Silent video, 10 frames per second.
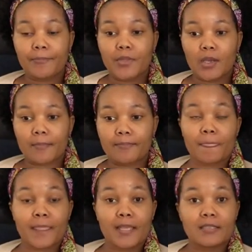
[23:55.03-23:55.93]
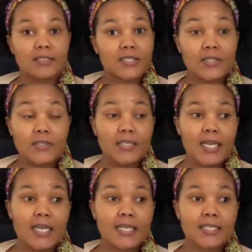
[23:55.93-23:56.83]
Yeah. So yeah,
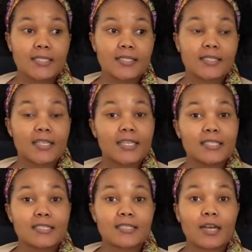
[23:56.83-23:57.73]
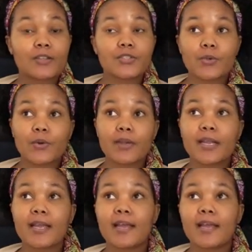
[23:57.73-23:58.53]
guys, that's our story.